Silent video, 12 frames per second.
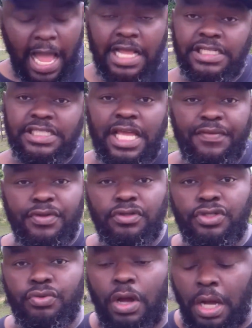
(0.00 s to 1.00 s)
I just gave you
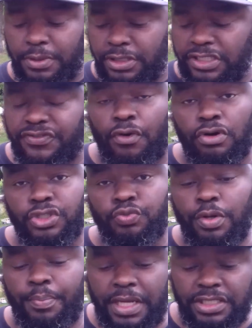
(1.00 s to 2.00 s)
2 options as far as
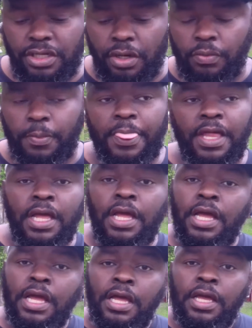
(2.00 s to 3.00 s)
swim baits go.
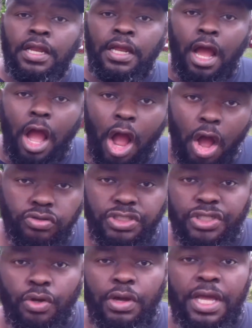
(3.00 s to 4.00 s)

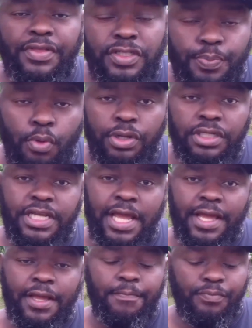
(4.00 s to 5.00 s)
Also, at this point in
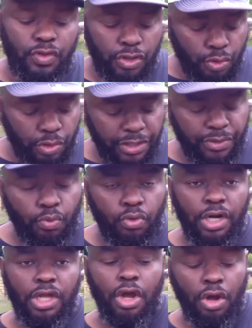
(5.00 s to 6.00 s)
time, you either
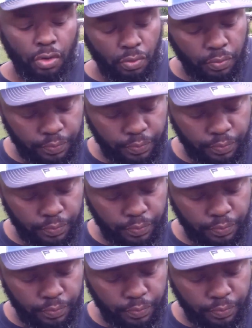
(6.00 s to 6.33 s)
want to go